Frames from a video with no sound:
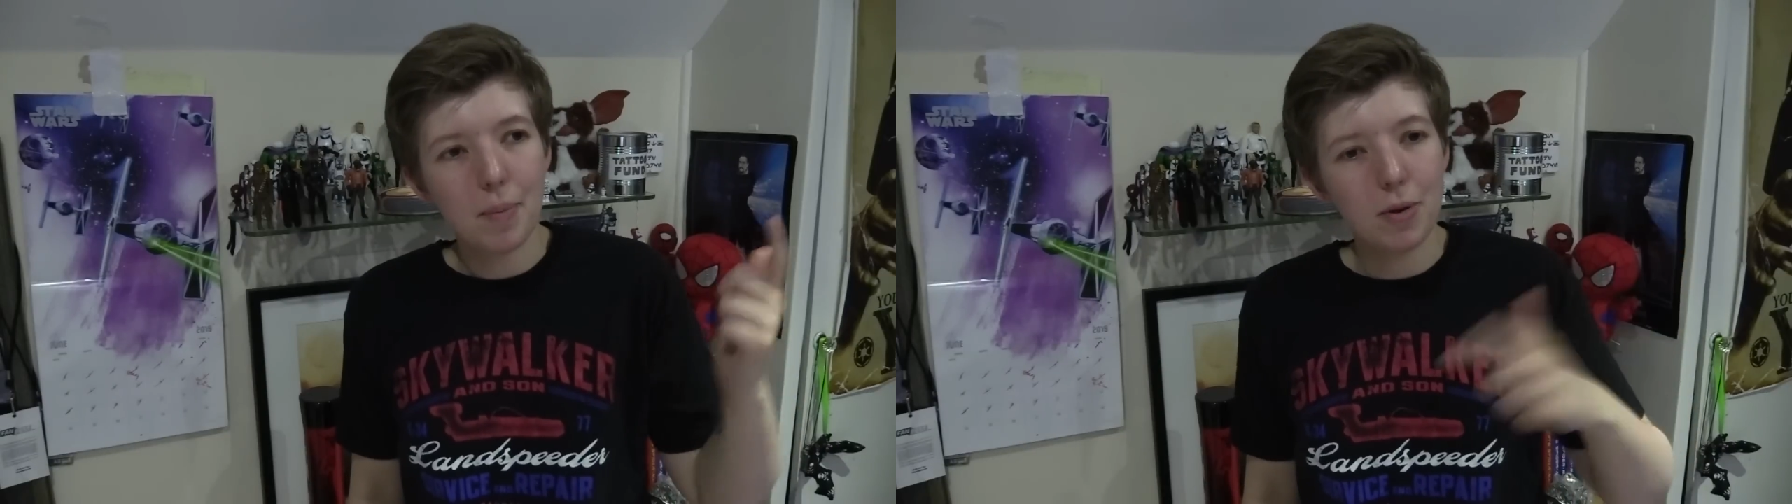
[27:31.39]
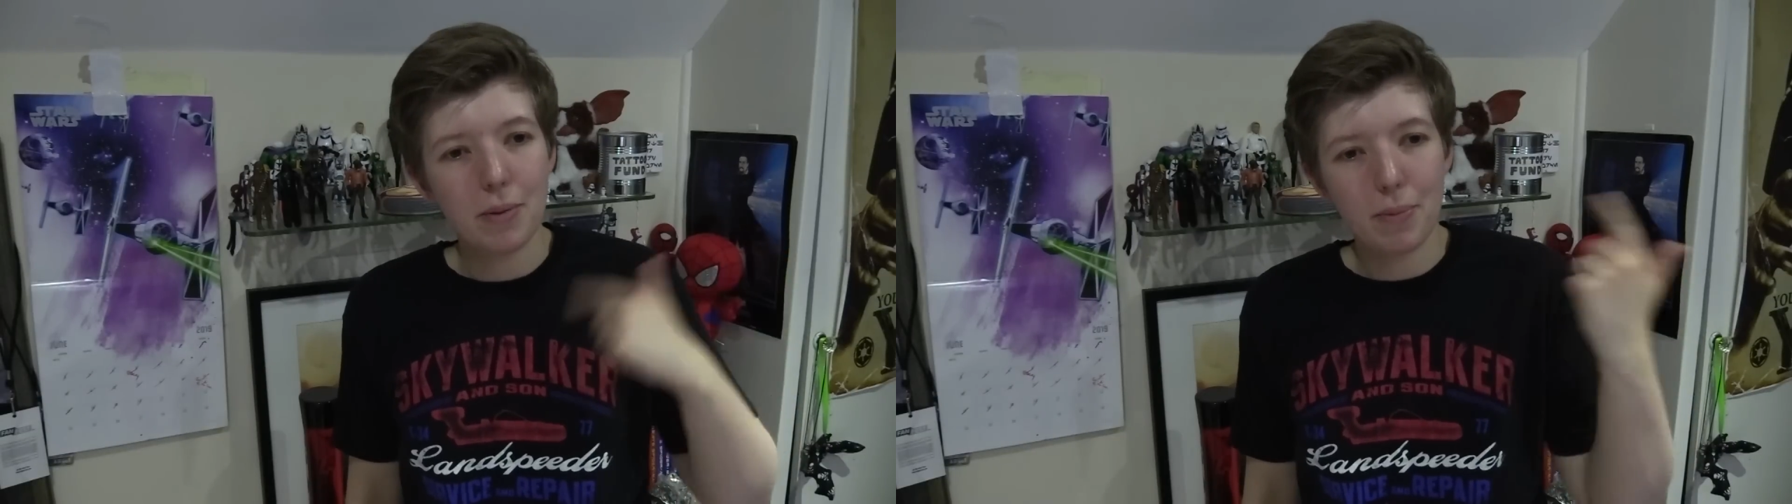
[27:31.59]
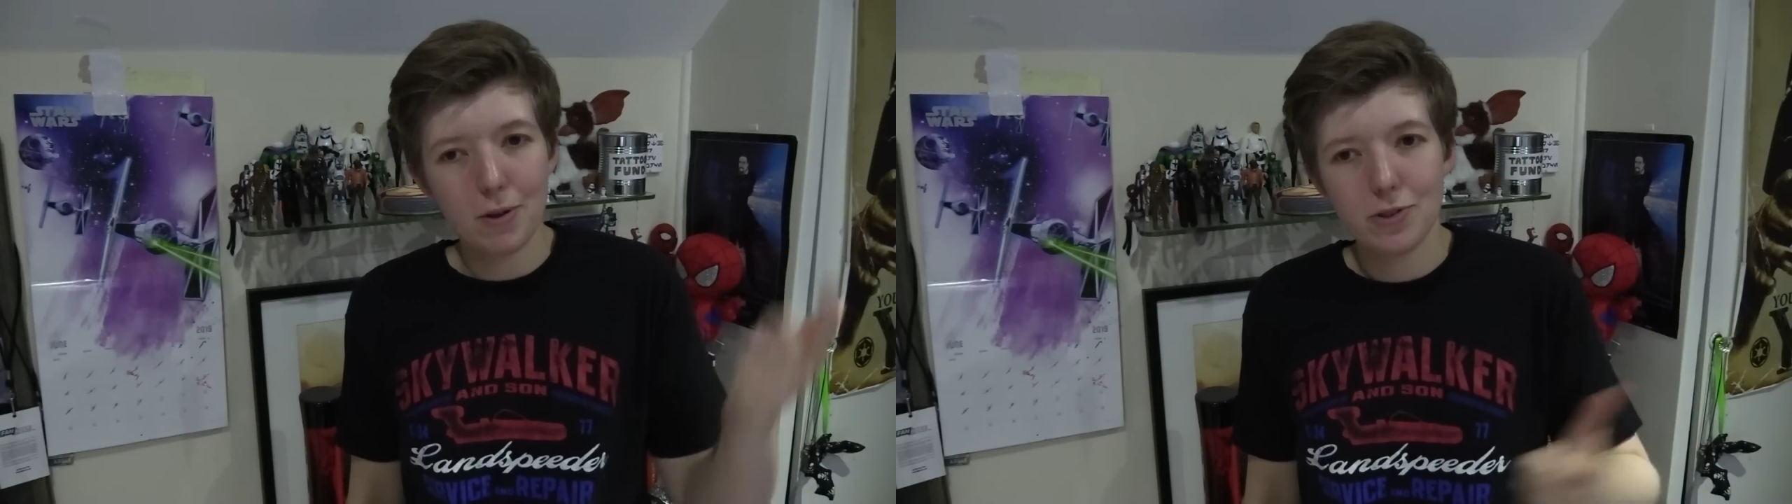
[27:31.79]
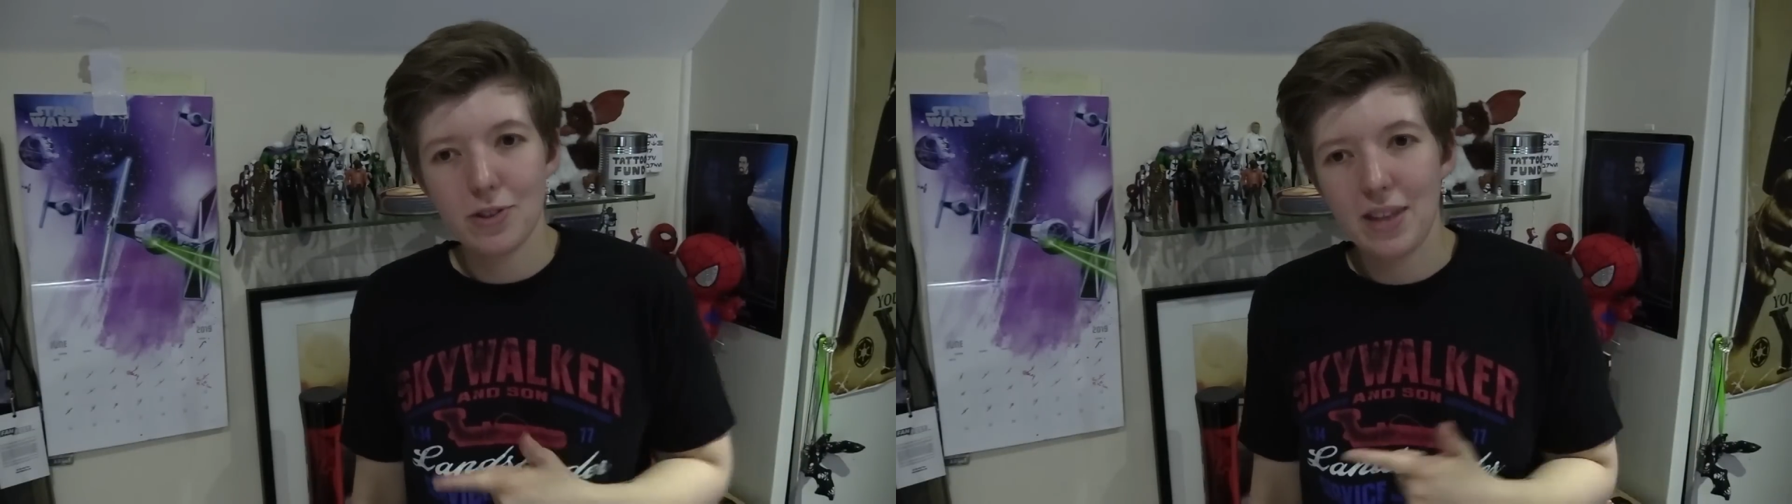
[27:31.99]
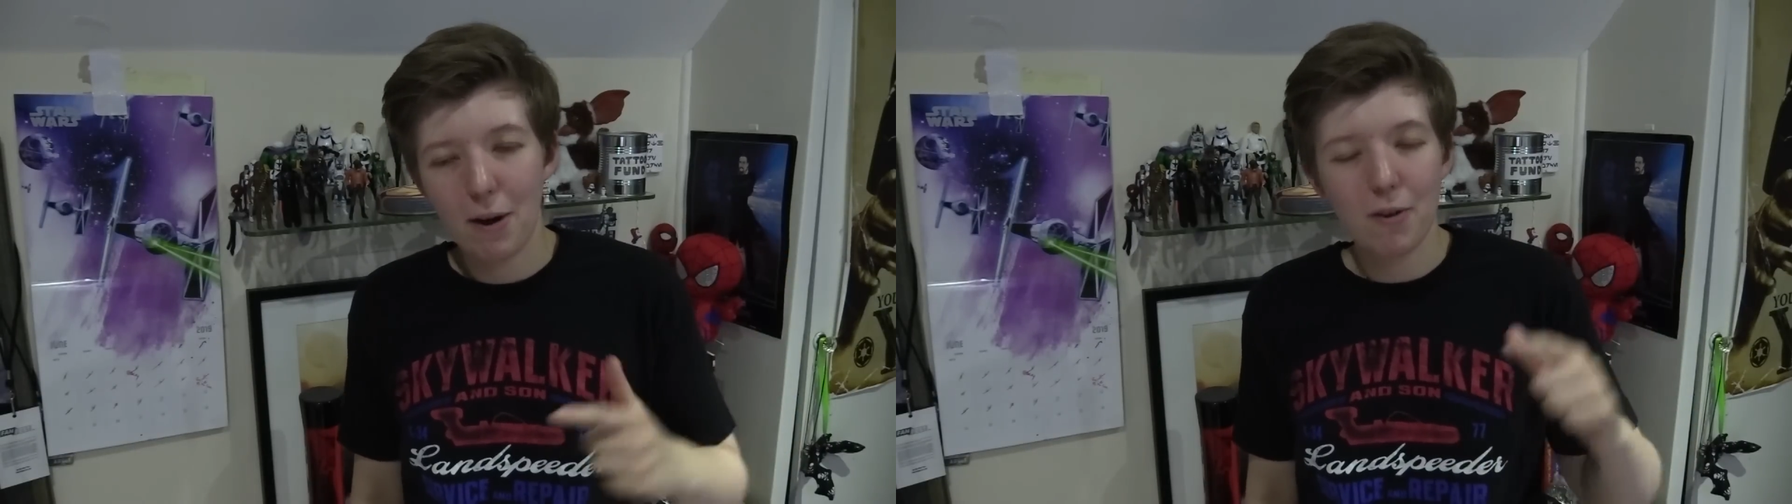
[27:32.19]
putting posts
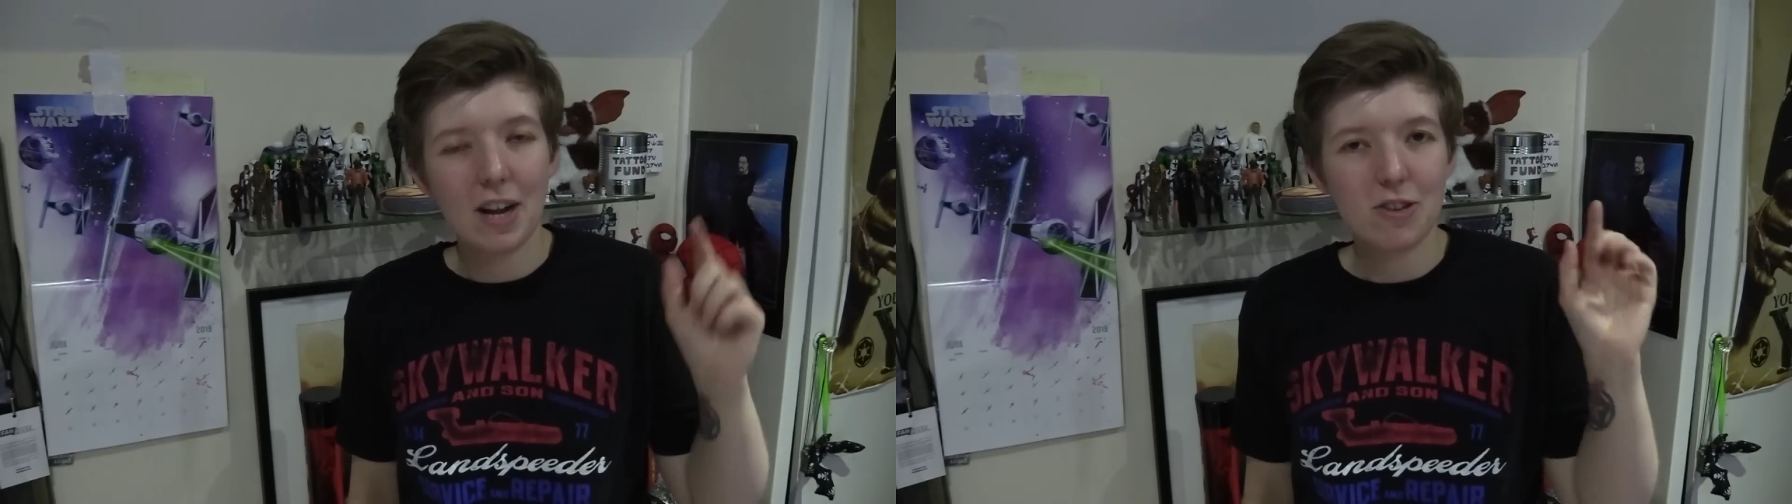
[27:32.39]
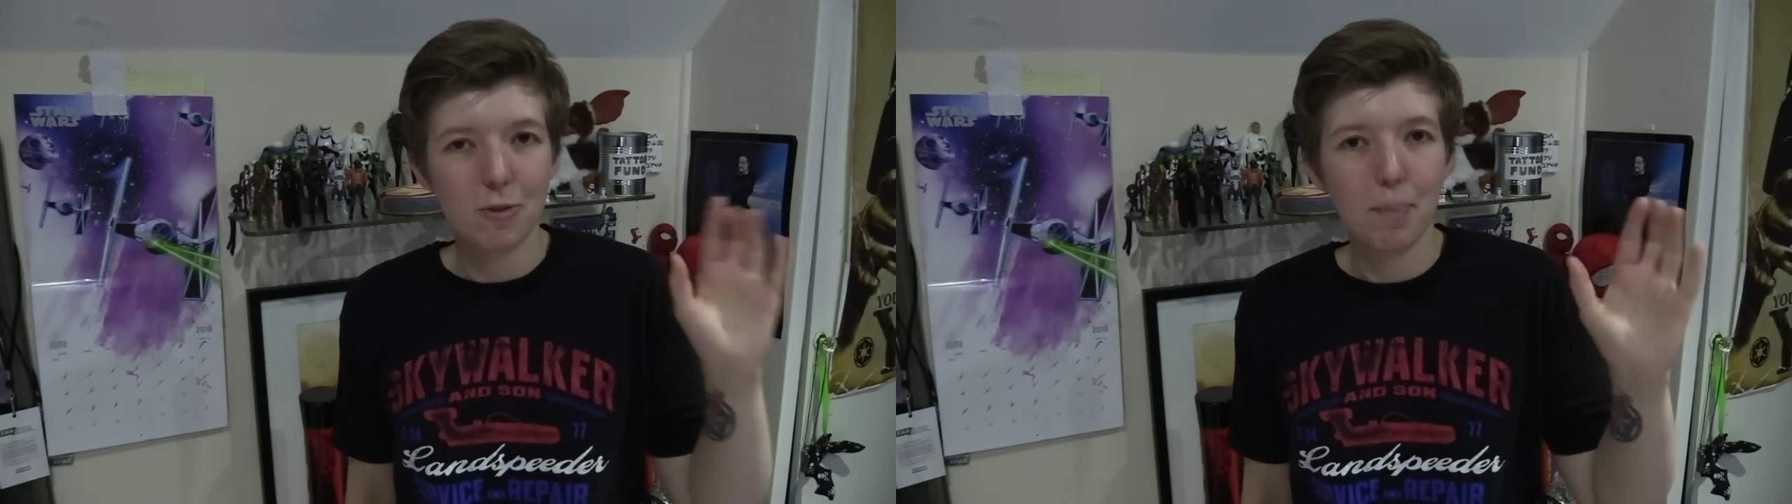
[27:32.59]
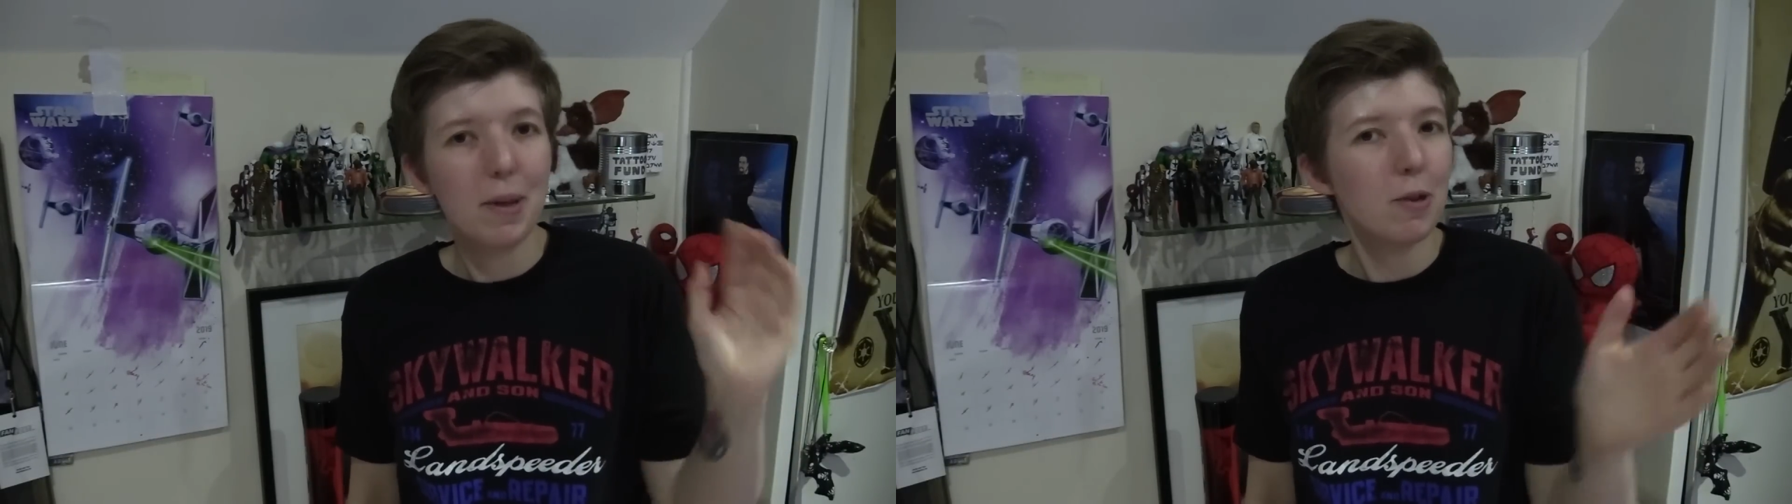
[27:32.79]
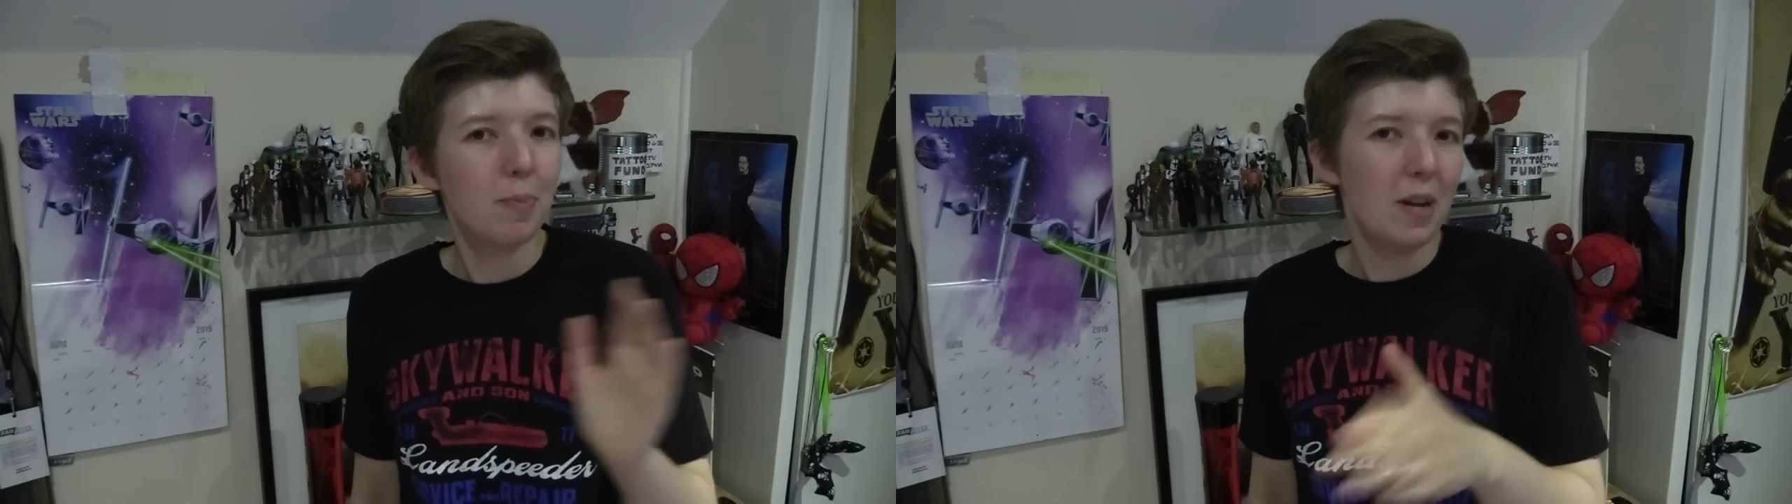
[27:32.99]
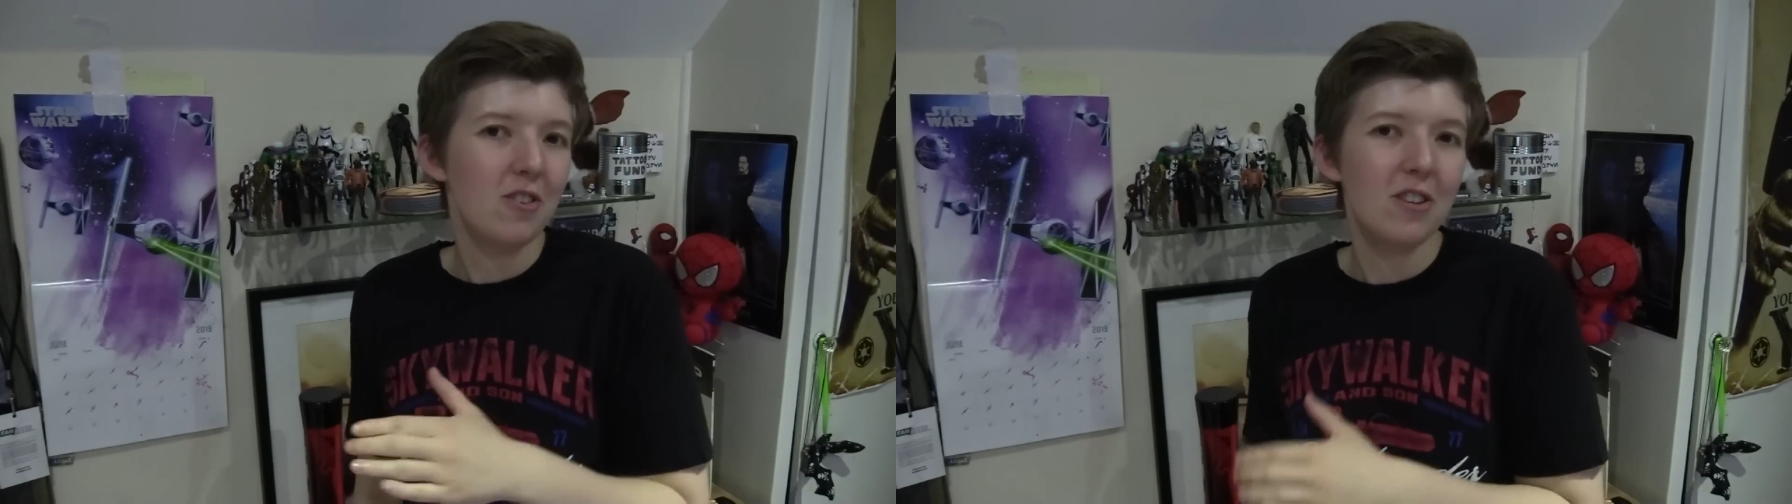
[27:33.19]
on there of actual
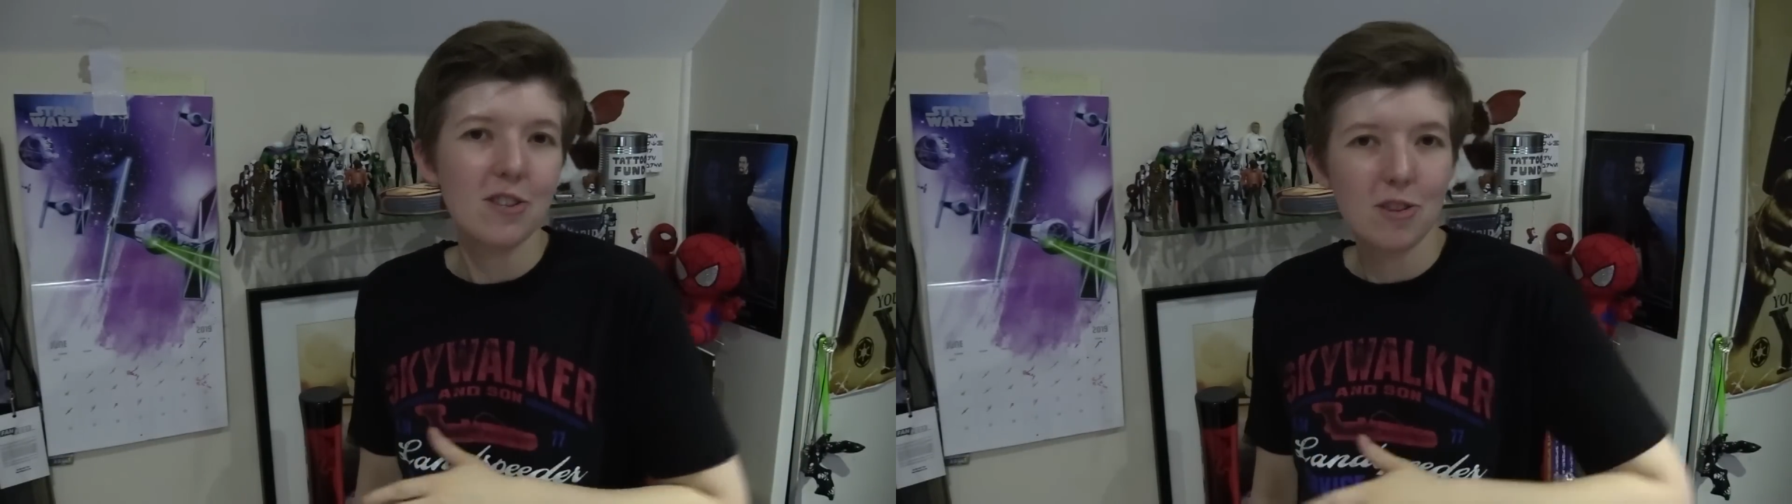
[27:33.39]
build pictures